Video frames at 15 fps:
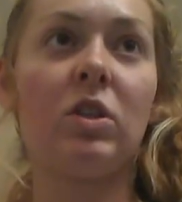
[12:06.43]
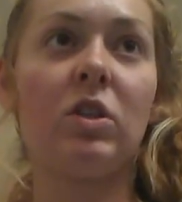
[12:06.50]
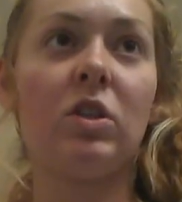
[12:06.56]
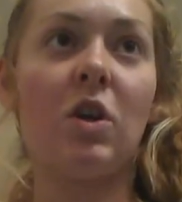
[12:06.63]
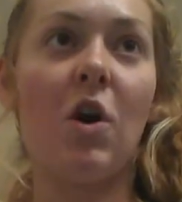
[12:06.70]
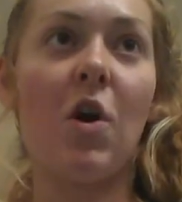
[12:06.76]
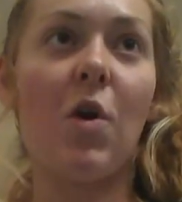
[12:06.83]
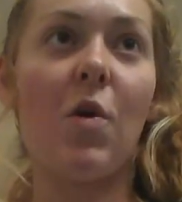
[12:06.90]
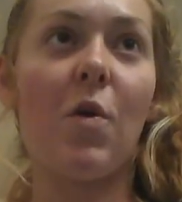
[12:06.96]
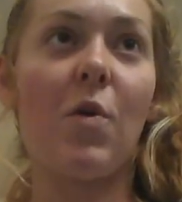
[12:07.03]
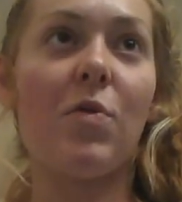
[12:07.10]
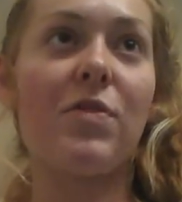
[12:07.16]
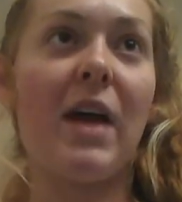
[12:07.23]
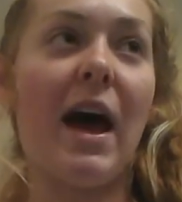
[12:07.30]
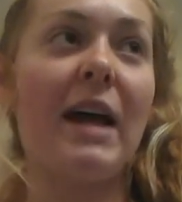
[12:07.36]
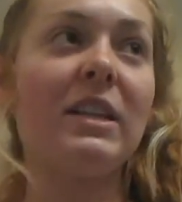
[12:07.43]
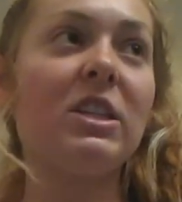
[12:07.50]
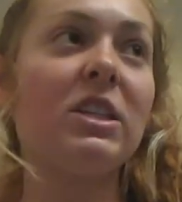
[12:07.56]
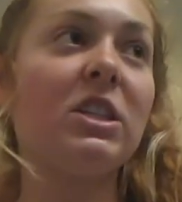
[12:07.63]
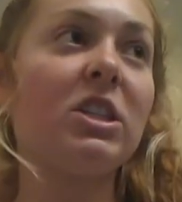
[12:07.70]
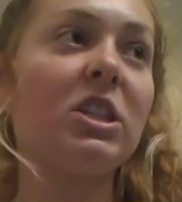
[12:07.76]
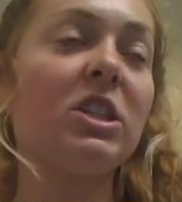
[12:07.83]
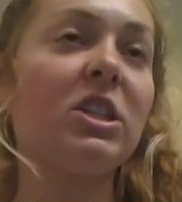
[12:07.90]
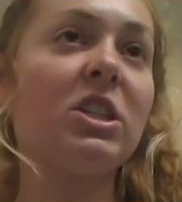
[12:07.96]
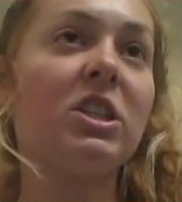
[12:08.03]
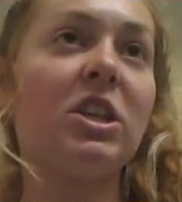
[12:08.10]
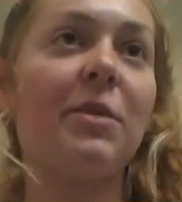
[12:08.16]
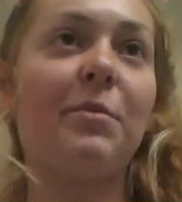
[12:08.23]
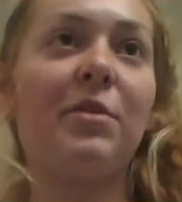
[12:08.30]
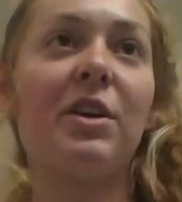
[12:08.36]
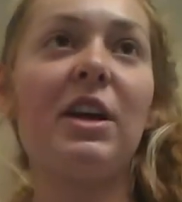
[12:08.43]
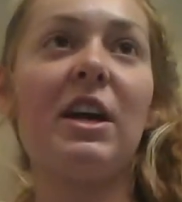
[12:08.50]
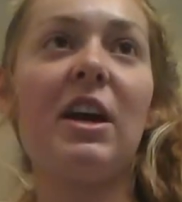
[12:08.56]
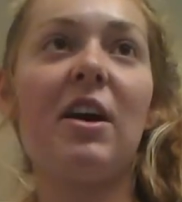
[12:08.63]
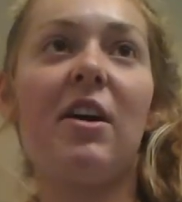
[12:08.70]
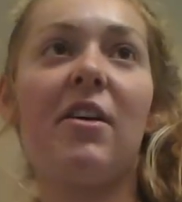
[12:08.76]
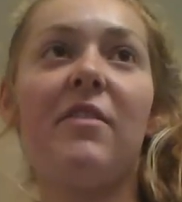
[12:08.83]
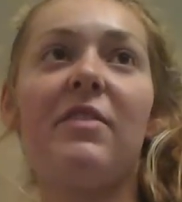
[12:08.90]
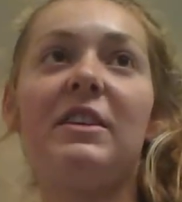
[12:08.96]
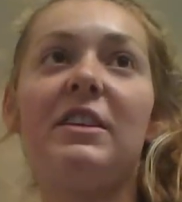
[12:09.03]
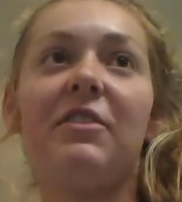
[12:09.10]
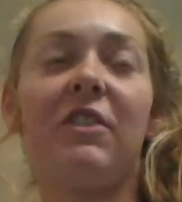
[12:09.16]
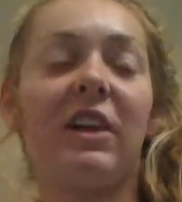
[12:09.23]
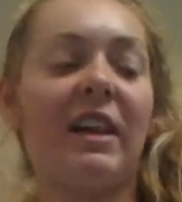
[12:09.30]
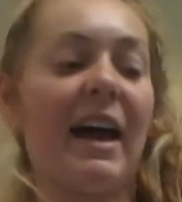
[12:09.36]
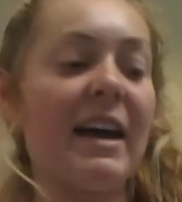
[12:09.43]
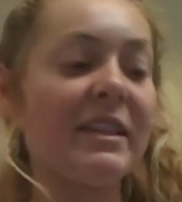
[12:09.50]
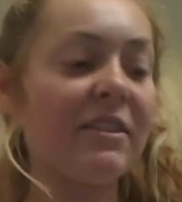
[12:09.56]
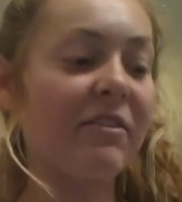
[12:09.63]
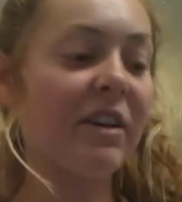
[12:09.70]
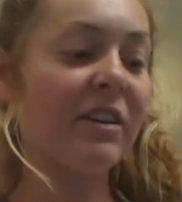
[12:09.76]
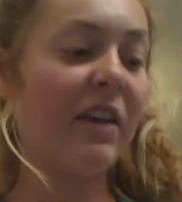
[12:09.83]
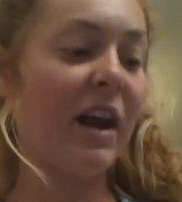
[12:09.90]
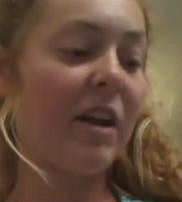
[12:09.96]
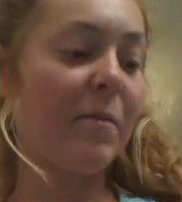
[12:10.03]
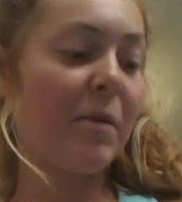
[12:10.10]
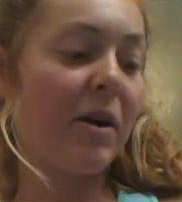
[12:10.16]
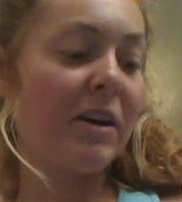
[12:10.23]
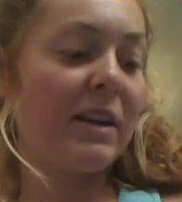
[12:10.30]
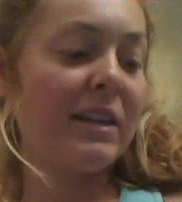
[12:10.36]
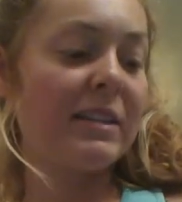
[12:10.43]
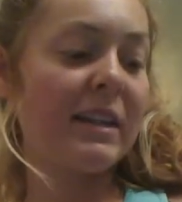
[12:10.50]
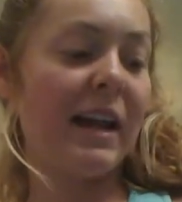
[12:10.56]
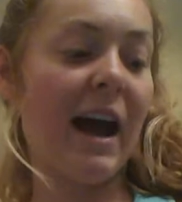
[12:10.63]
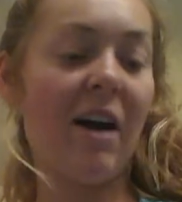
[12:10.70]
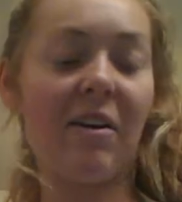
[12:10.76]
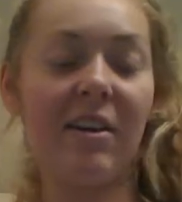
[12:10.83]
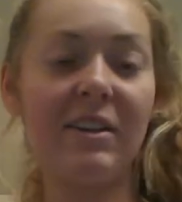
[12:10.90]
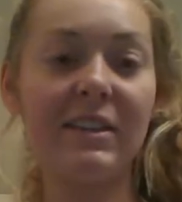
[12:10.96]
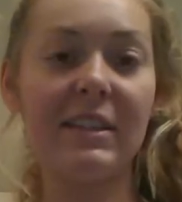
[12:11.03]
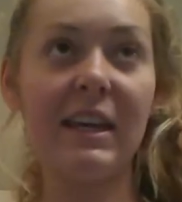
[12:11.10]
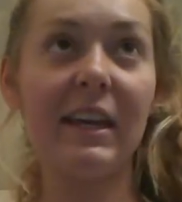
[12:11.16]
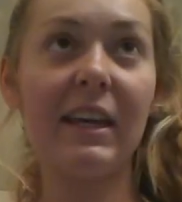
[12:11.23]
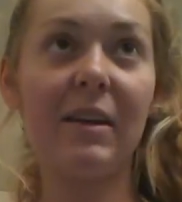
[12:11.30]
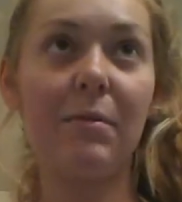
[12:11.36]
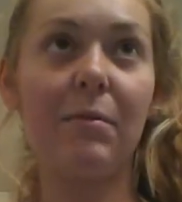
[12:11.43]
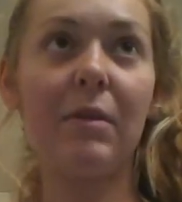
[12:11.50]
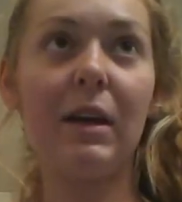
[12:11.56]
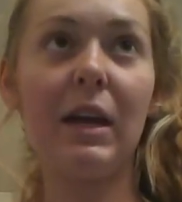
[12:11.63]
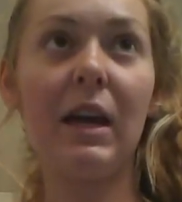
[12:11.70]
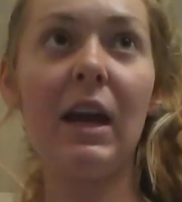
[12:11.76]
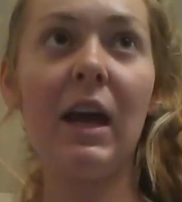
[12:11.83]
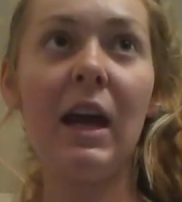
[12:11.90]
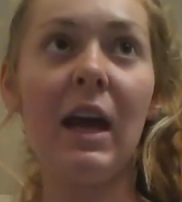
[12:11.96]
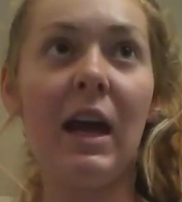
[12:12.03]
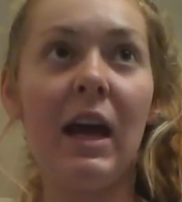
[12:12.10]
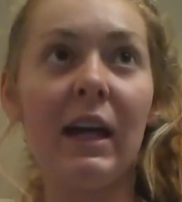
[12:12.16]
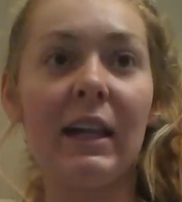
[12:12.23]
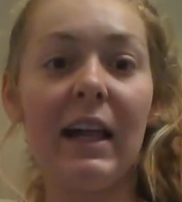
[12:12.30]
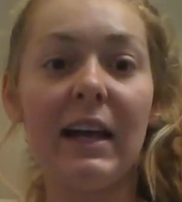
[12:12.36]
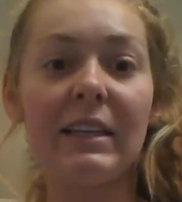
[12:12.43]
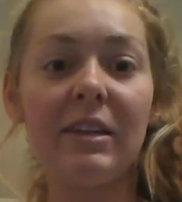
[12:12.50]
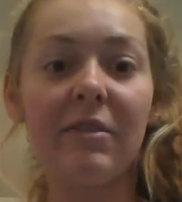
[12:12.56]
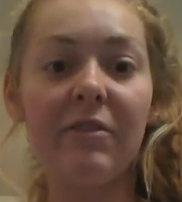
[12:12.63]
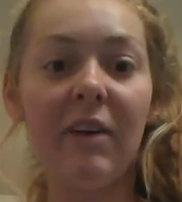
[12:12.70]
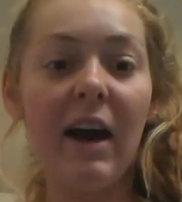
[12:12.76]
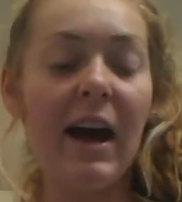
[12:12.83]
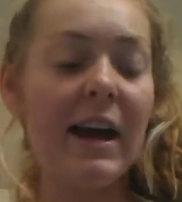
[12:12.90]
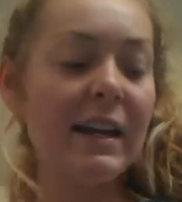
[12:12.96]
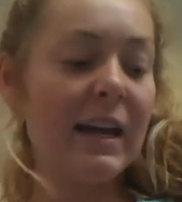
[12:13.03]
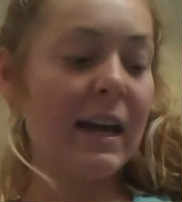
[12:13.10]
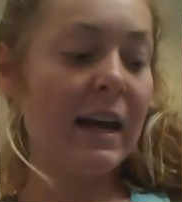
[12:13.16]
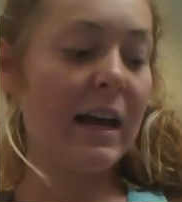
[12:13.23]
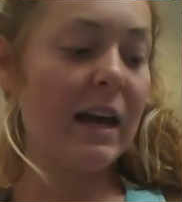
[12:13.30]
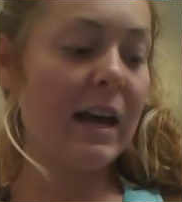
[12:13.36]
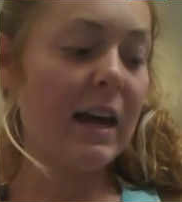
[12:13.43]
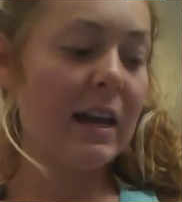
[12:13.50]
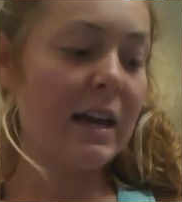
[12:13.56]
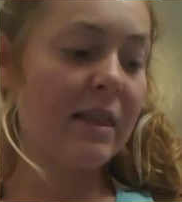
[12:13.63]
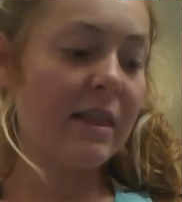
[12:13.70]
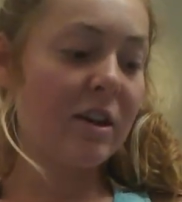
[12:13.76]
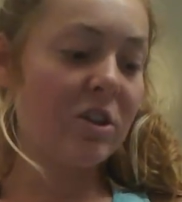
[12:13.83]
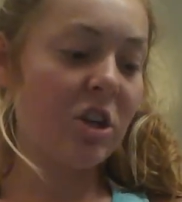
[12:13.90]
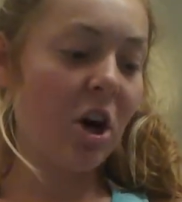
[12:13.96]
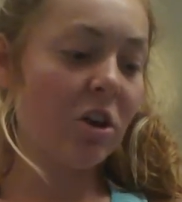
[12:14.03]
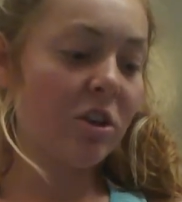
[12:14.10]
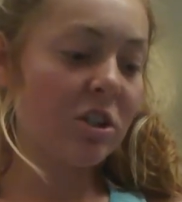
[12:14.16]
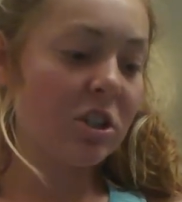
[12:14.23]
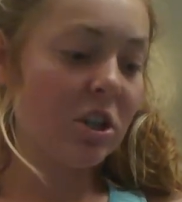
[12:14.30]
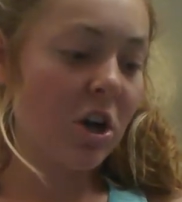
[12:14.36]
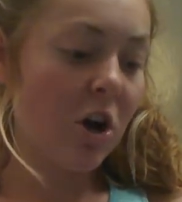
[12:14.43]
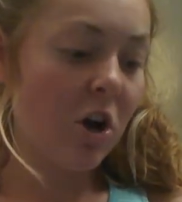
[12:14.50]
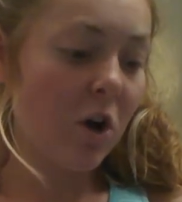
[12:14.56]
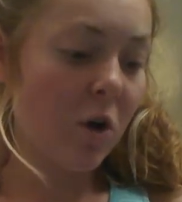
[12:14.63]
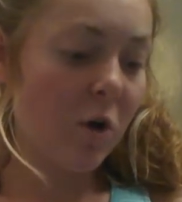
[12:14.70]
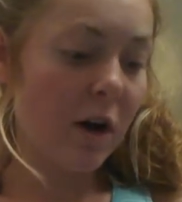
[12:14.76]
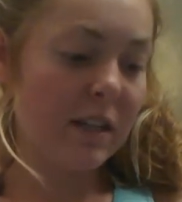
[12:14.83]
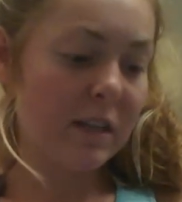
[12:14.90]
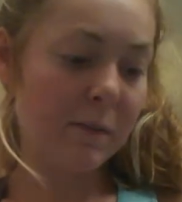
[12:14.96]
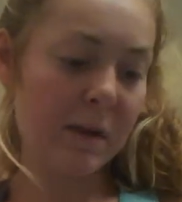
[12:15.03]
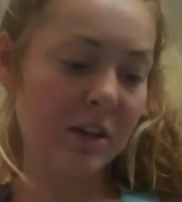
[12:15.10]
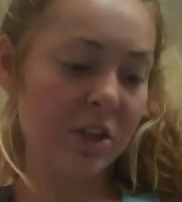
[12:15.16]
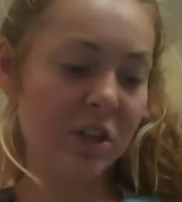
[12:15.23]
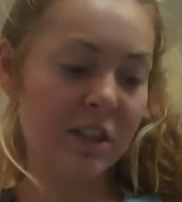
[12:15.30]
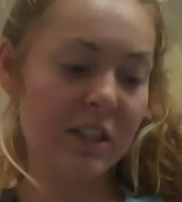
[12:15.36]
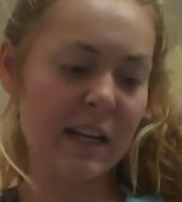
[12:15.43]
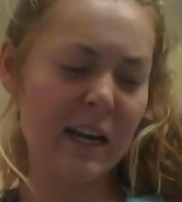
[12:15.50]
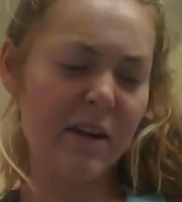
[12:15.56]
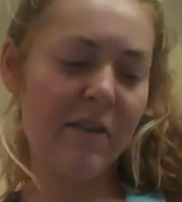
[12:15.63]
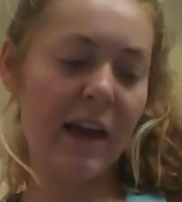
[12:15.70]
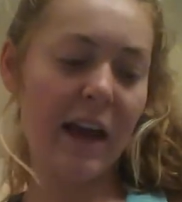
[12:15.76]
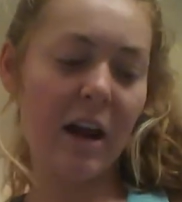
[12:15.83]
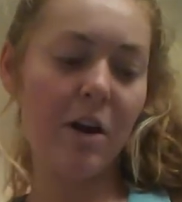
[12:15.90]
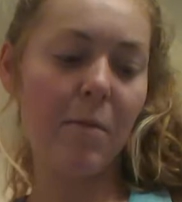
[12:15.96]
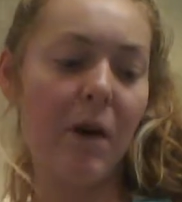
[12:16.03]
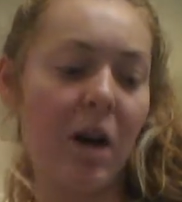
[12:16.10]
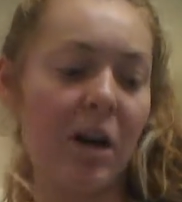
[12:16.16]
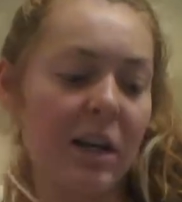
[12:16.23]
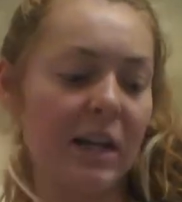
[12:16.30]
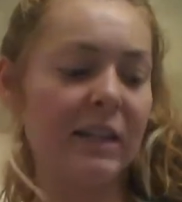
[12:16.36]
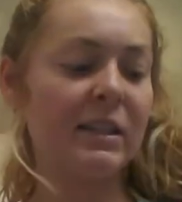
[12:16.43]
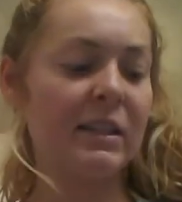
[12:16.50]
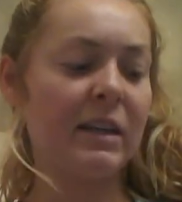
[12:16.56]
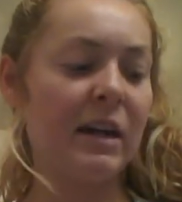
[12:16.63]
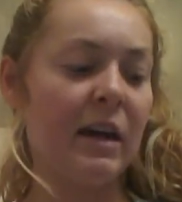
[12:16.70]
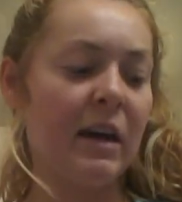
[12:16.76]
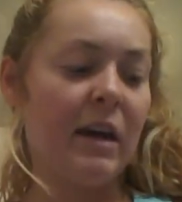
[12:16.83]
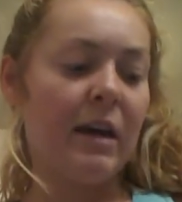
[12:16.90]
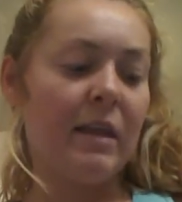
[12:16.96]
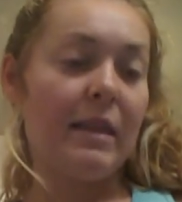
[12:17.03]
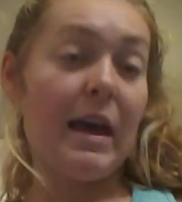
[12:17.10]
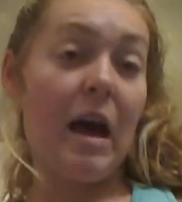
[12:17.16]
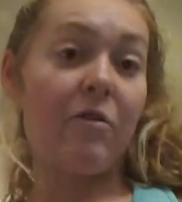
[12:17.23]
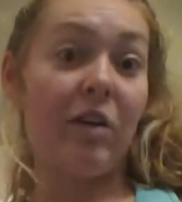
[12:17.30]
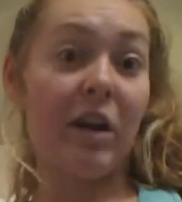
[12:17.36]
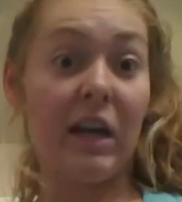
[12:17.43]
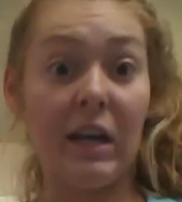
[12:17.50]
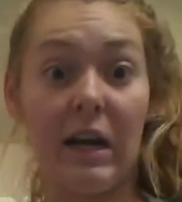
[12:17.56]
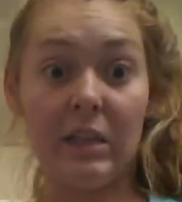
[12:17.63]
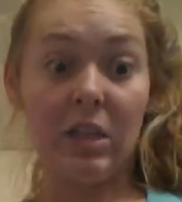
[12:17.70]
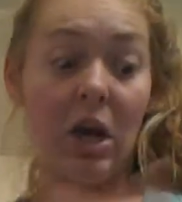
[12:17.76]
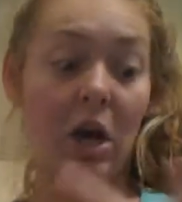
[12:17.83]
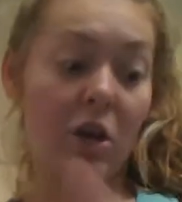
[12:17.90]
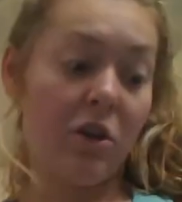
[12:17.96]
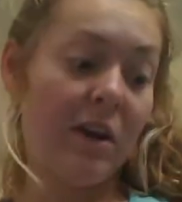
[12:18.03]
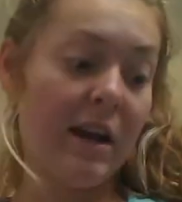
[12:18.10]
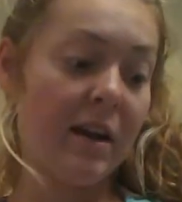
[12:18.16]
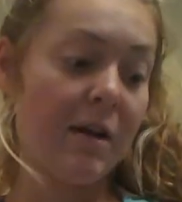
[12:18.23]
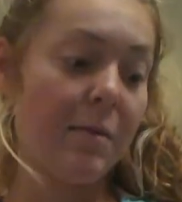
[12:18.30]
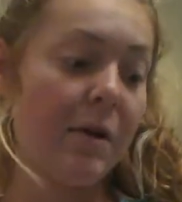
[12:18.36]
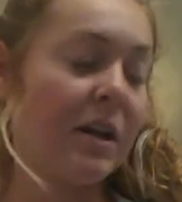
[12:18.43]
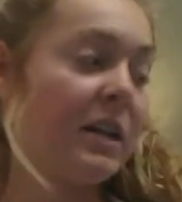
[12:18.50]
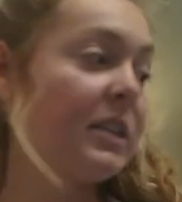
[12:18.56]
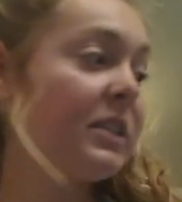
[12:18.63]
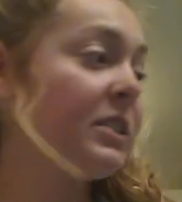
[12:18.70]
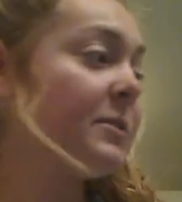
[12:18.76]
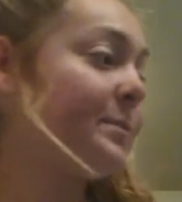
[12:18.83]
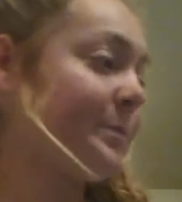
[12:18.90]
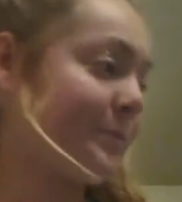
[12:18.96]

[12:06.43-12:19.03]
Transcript: So that's just a summary of the different classes of antibodies and how else they can be classified. And there's also a special set of antibodies that recognize other antibodies.